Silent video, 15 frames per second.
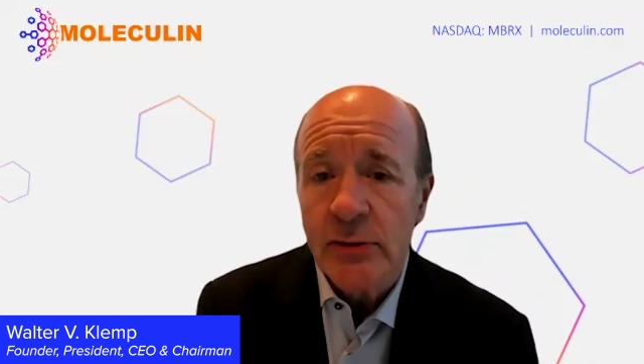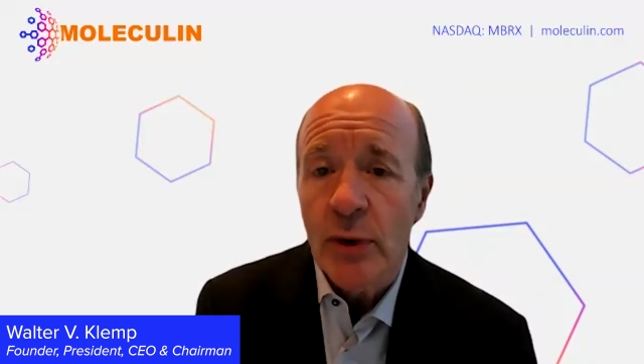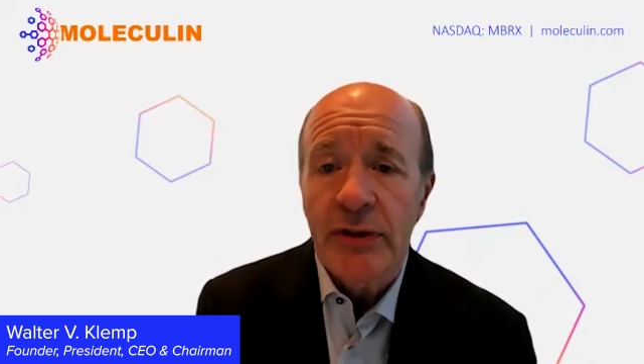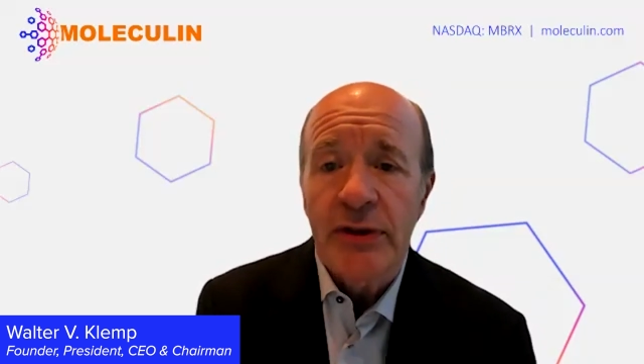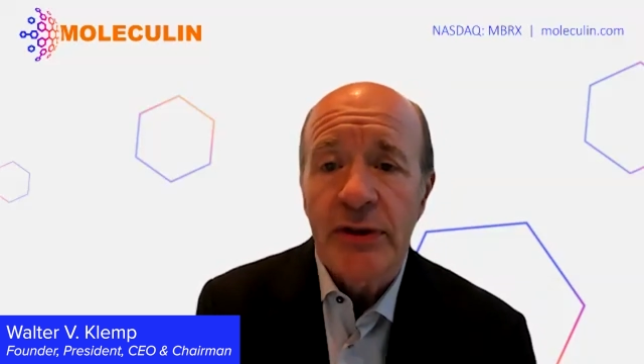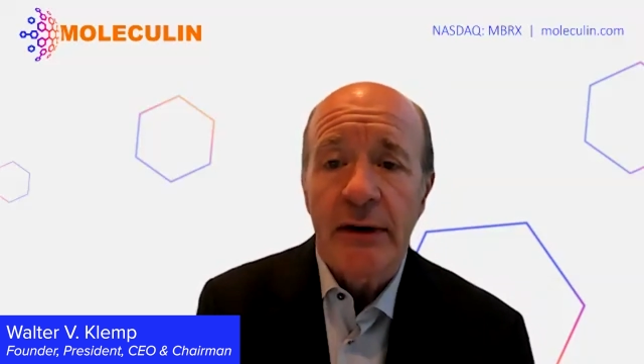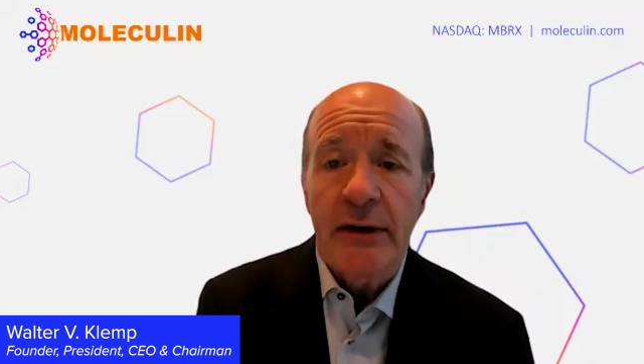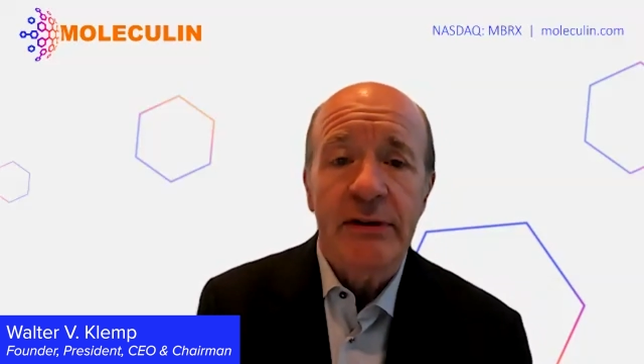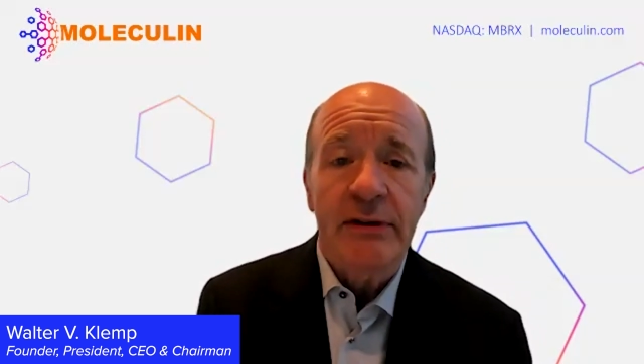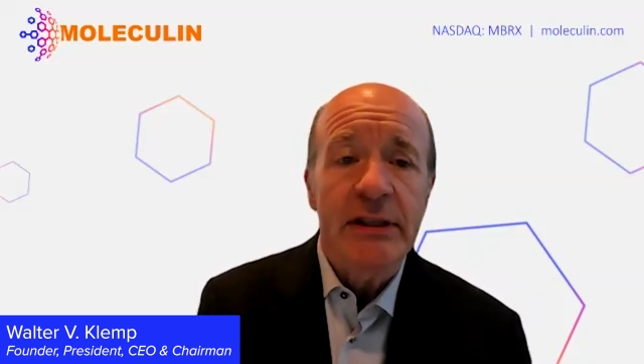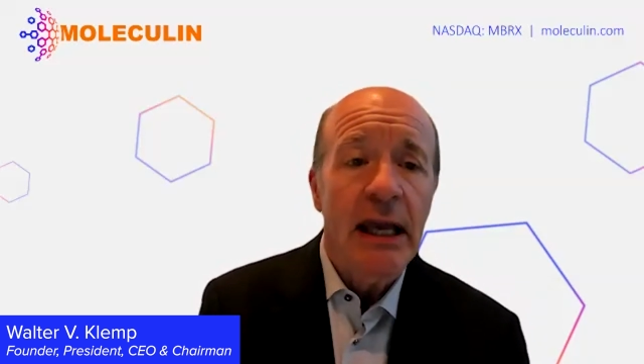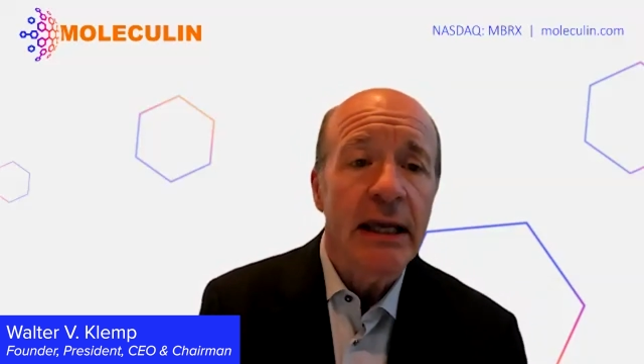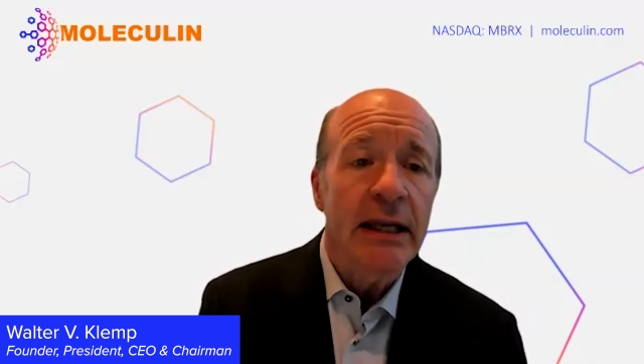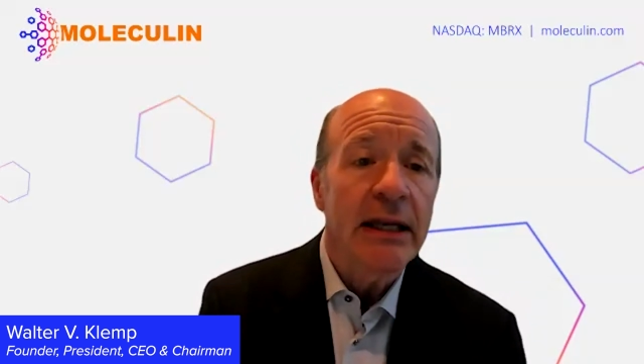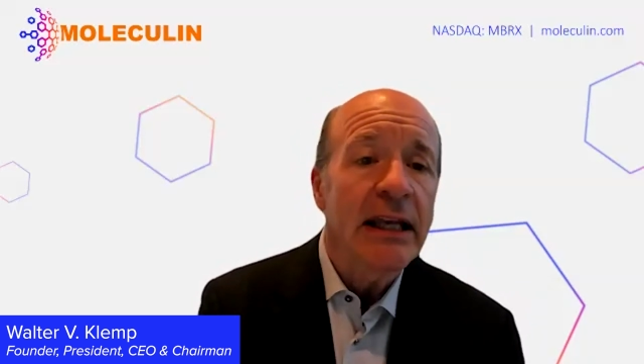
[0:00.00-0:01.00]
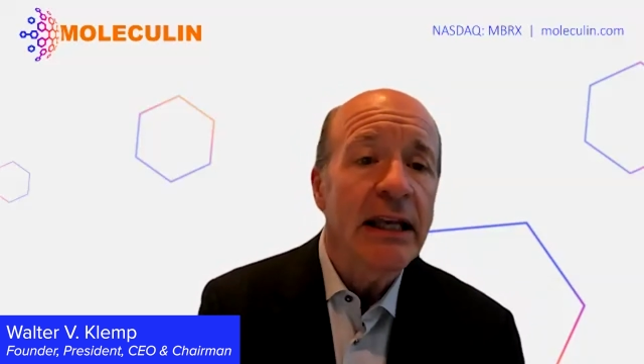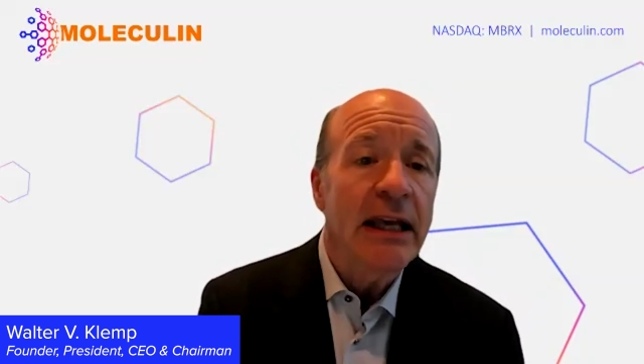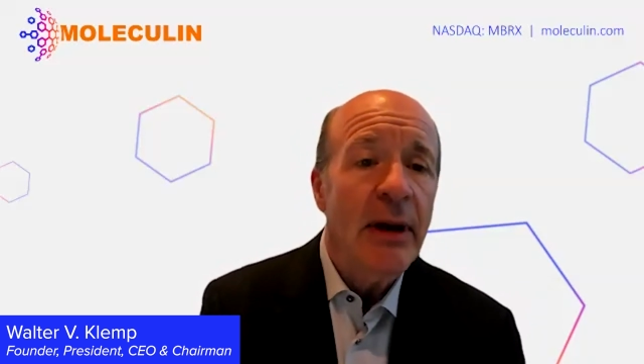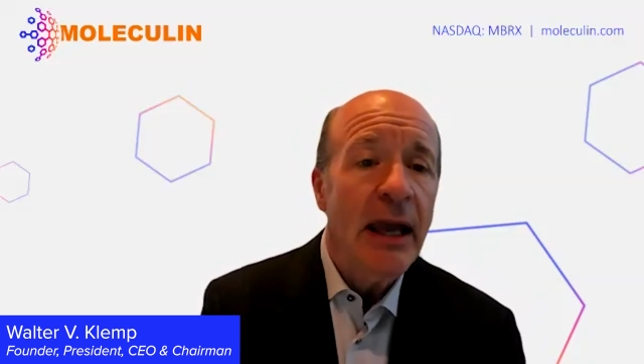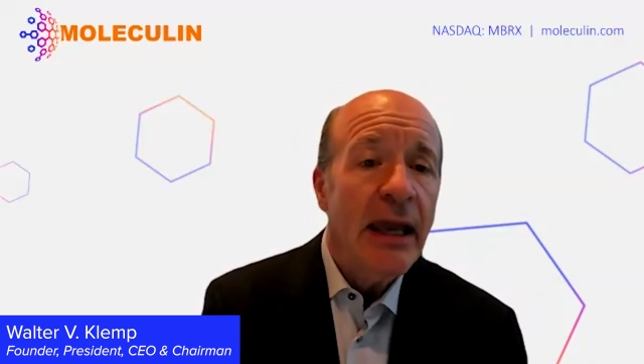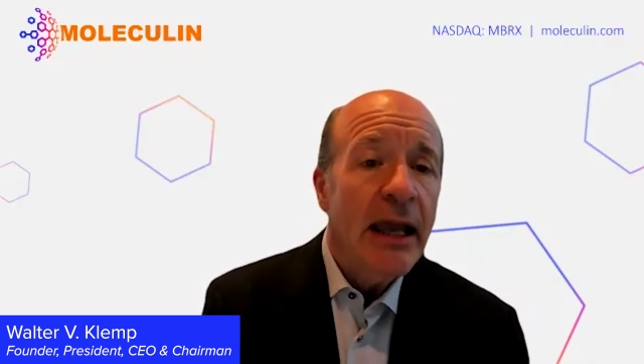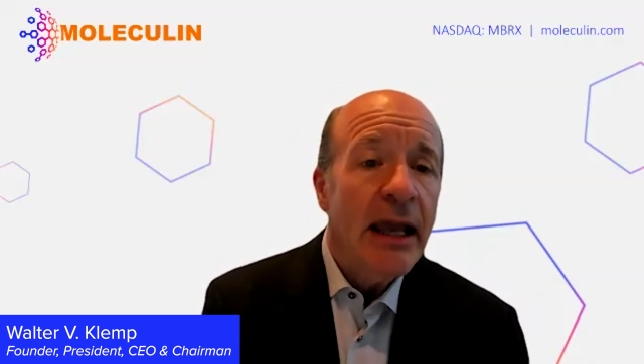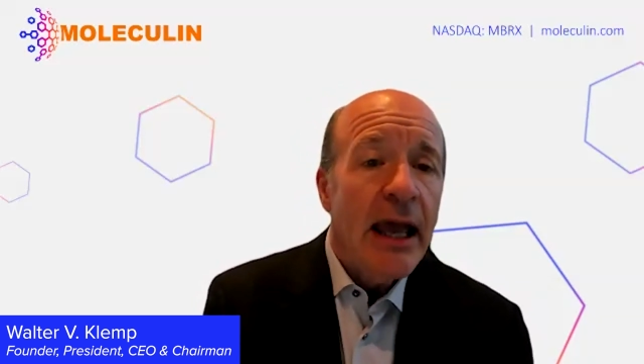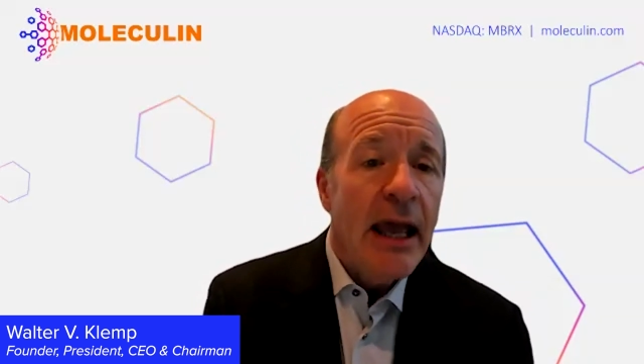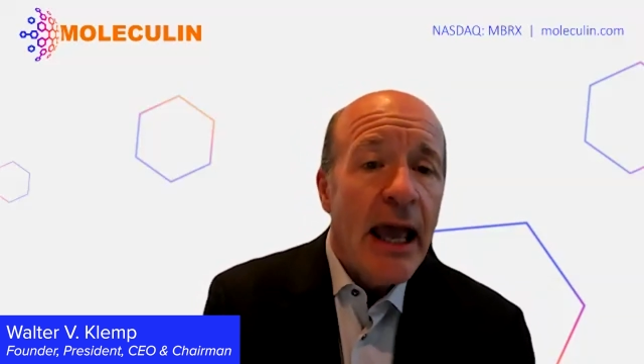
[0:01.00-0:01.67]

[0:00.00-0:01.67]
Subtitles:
with the FDA and EMA